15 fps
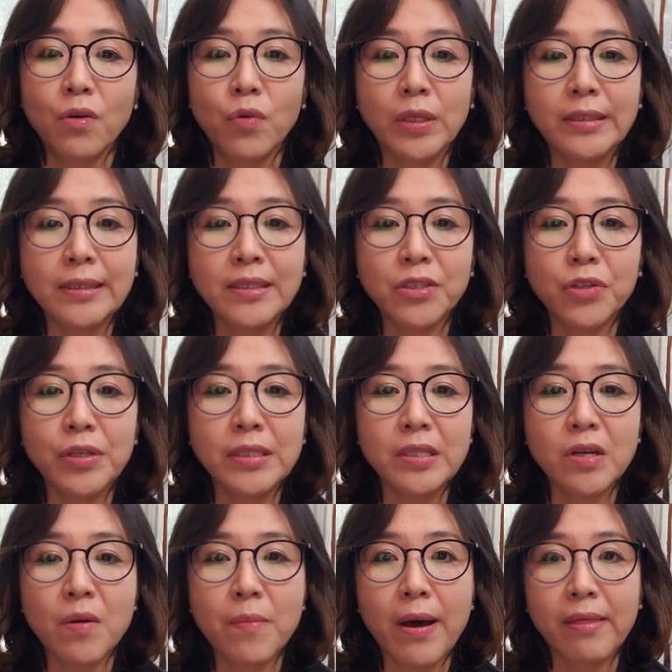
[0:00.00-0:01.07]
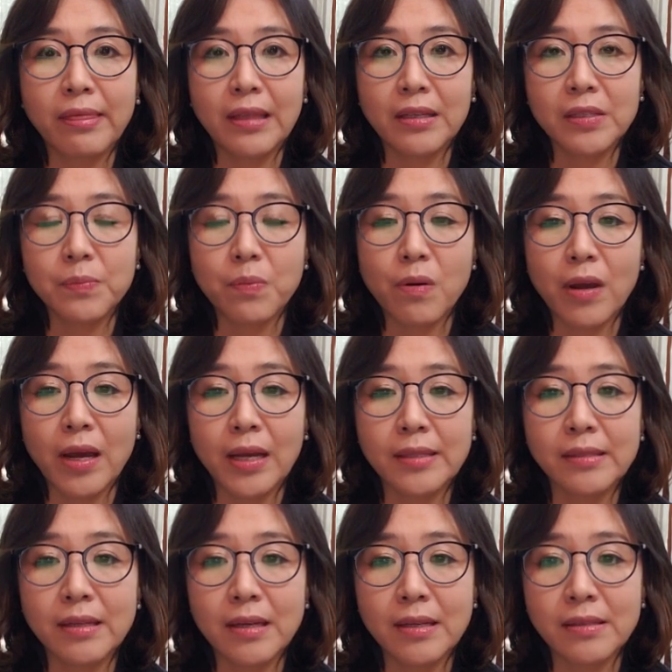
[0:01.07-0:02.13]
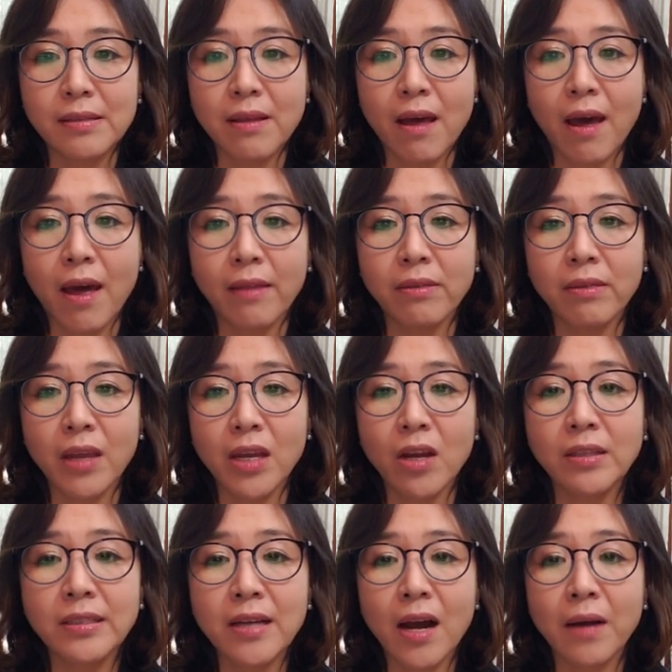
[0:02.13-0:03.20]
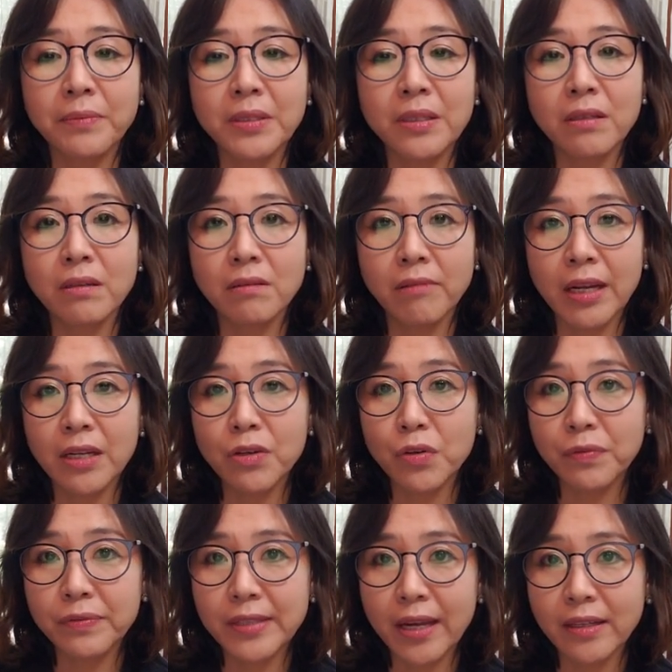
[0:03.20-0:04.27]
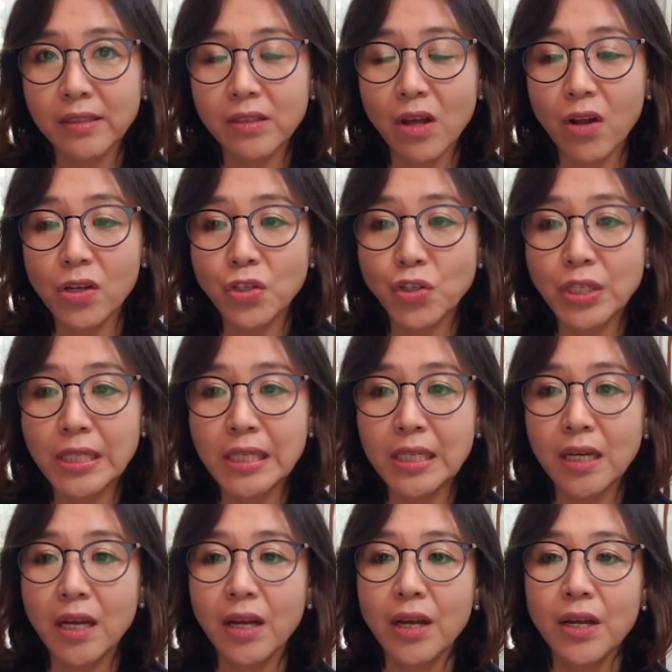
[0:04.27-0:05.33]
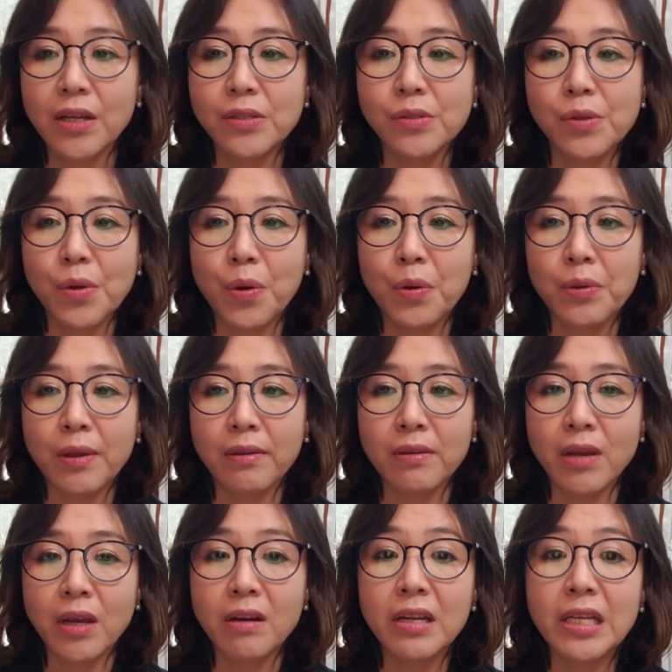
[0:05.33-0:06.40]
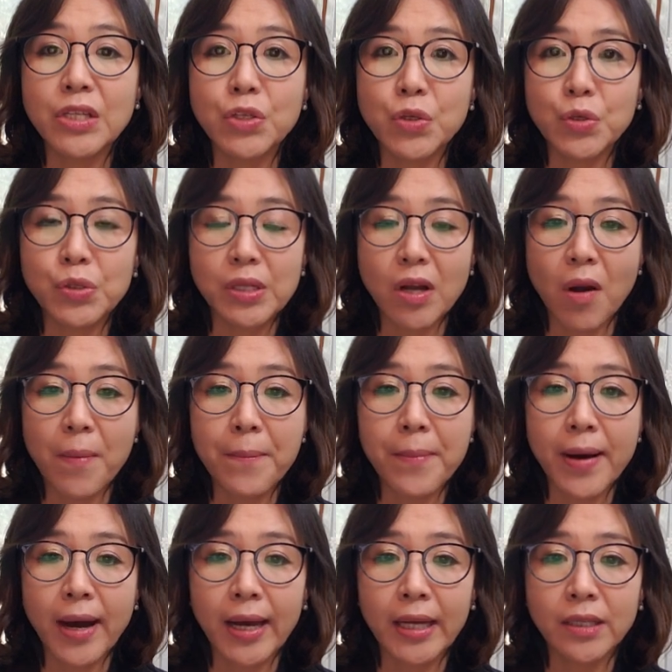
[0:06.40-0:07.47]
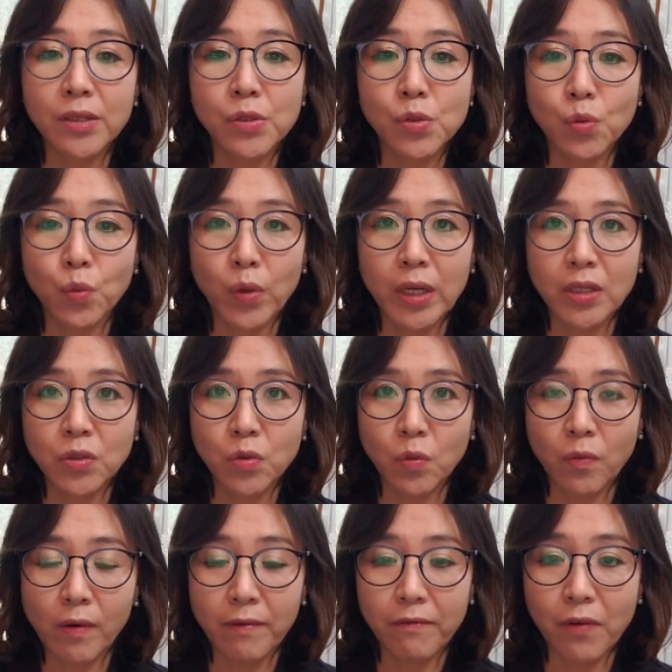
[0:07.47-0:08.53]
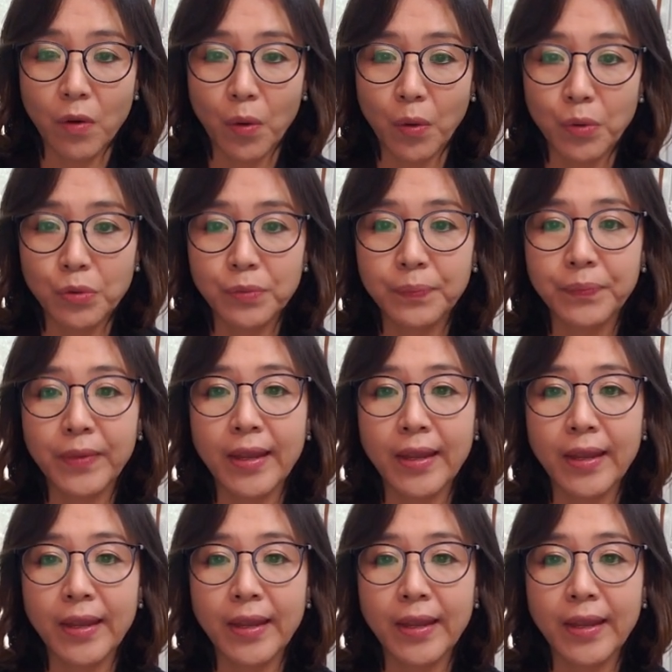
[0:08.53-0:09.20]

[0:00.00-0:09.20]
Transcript: What's interesting about this place is that they adopt green roof technology so that they reduce combined sewage overflow.